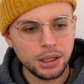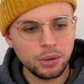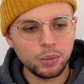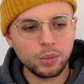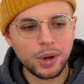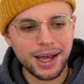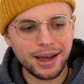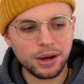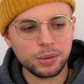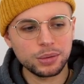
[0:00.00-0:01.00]

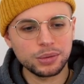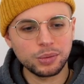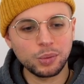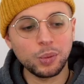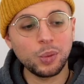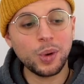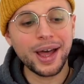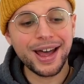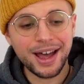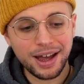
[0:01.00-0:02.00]
wow.
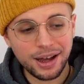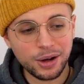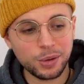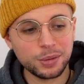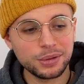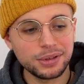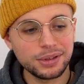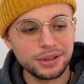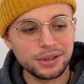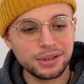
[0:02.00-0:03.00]
I
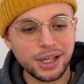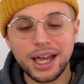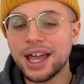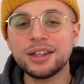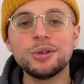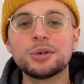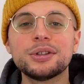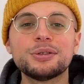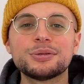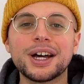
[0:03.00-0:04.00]
had no
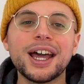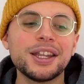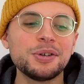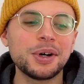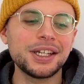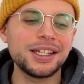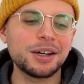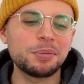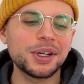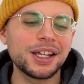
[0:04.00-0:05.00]
clue. I had no idea,
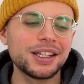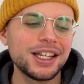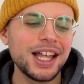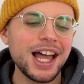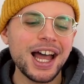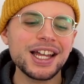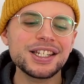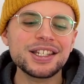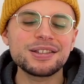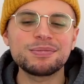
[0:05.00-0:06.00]
but I
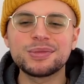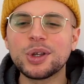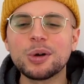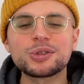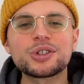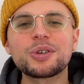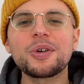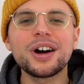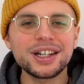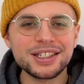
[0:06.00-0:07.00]
just don't
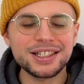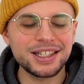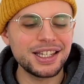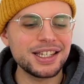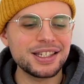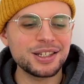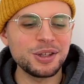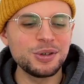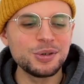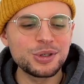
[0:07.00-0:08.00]
trust these
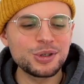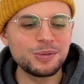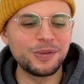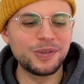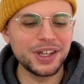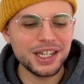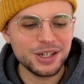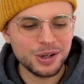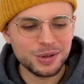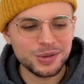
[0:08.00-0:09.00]
YouTube
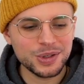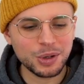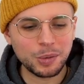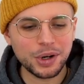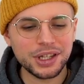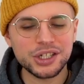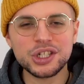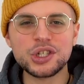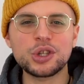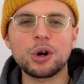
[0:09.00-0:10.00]
videos where they
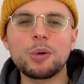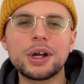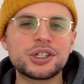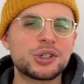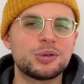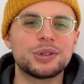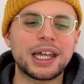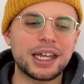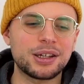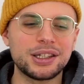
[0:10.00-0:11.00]
just throw at you
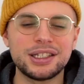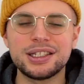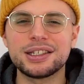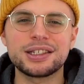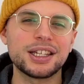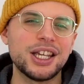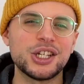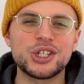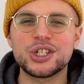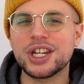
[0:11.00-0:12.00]
like these
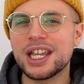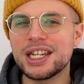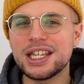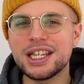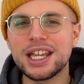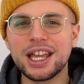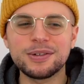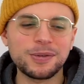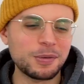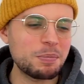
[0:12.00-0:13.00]
shady
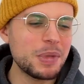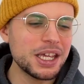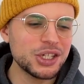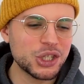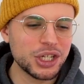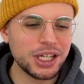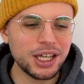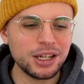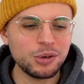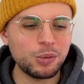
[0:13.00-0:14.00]

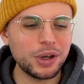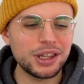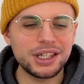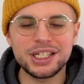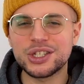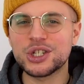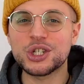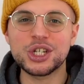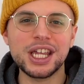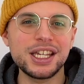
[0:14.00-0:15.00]
information with these
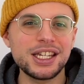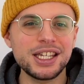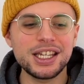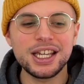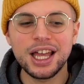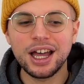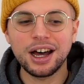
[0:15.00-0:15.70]
shady